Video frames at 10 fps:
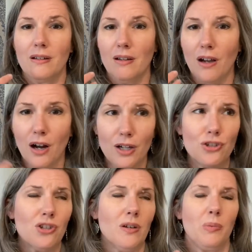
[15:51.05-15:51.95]

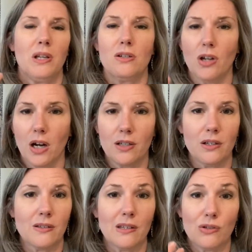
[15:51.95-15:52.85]
hardship and
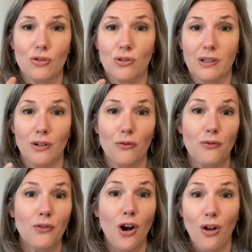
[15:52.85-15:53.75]
darkness is just going to
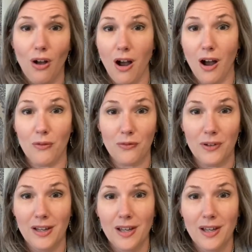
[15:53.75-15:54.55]
fall off